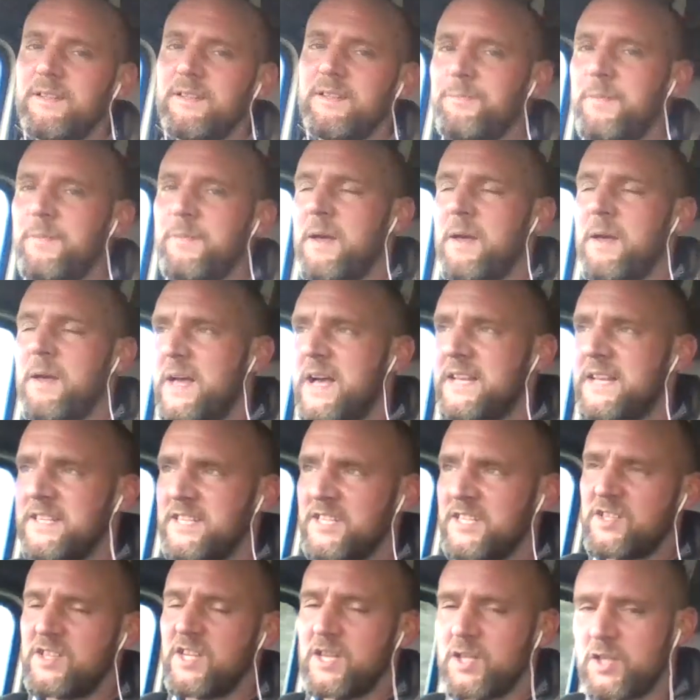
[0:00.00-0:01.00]
and their
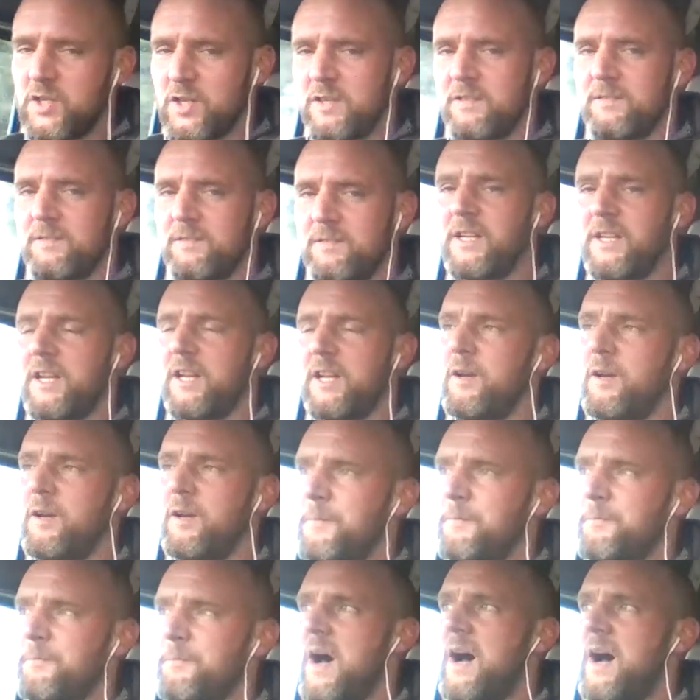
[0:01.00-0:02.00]
decision. You know,
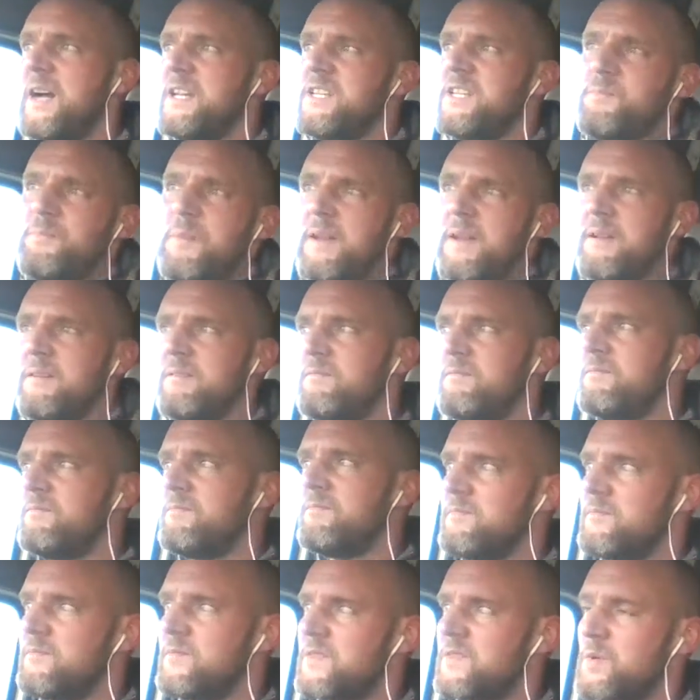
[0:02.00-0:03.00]
I spent
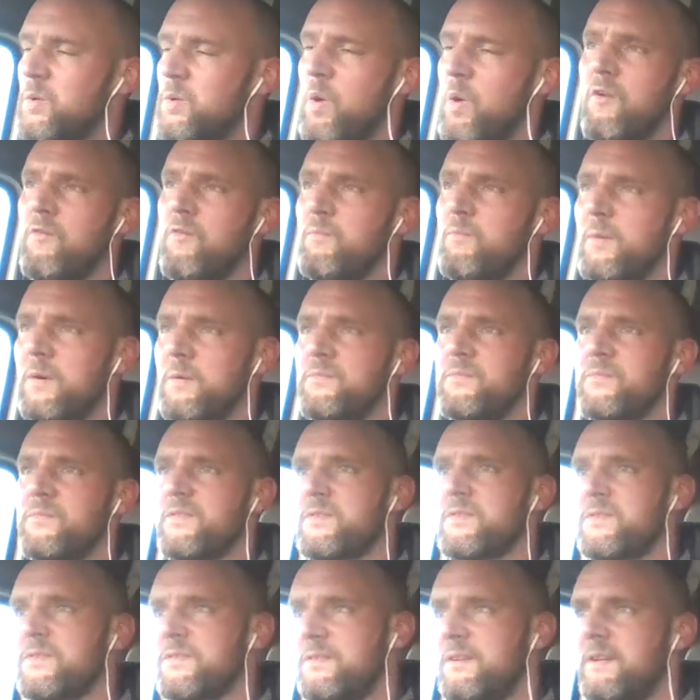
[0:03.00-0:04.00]
12
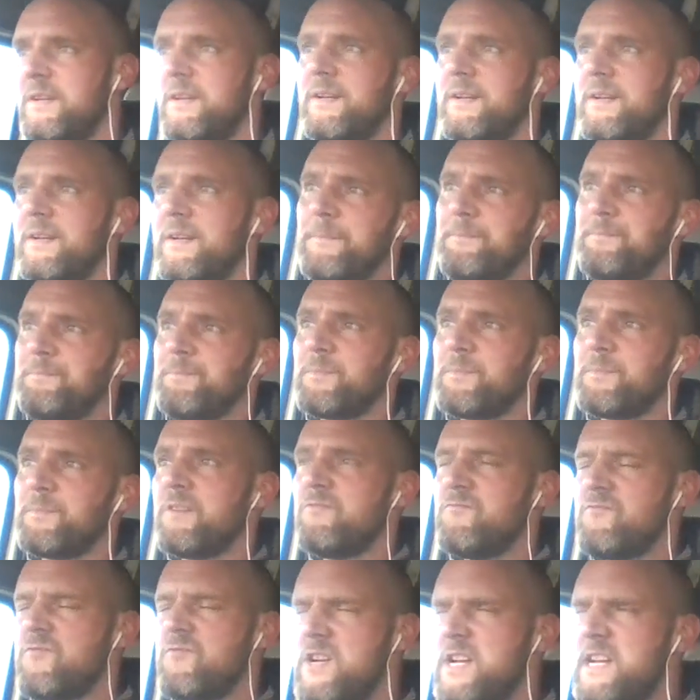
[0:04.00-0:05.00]
months
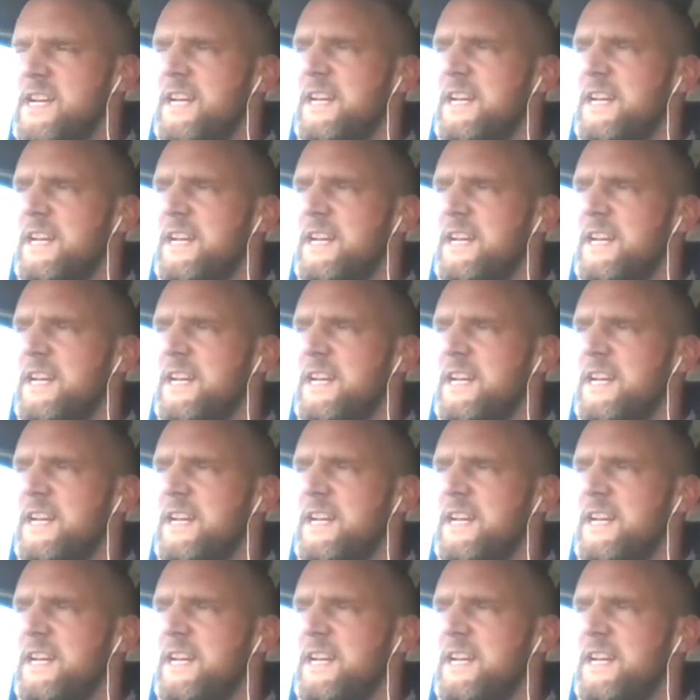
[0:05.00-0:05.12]
really